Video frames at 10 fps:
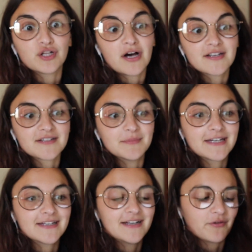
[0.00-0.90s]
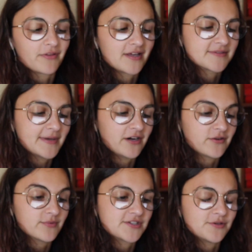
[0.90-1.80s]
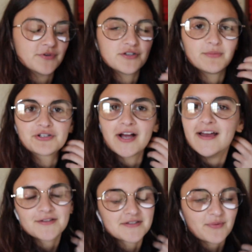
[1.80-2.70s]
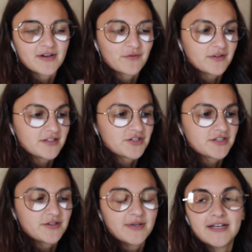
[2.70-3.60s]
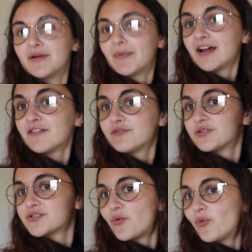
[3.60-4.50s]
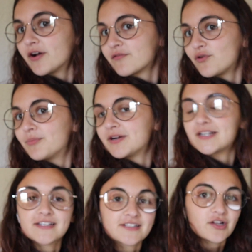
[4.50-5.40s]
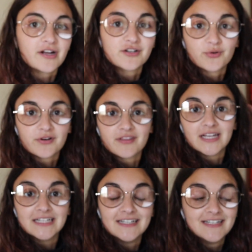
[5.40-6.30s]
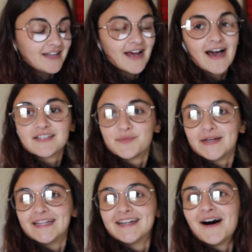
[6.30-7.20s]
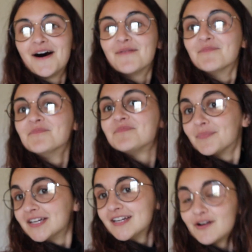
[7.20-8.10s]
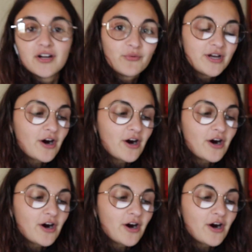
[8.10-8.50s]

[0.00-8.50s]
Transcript: a lot to make it healthy because my hair was super, super dry. So I was like, whatever, let's just do it. and my hair feels wonderful, but it is a lot shorter than it has been. Um, but you know, here we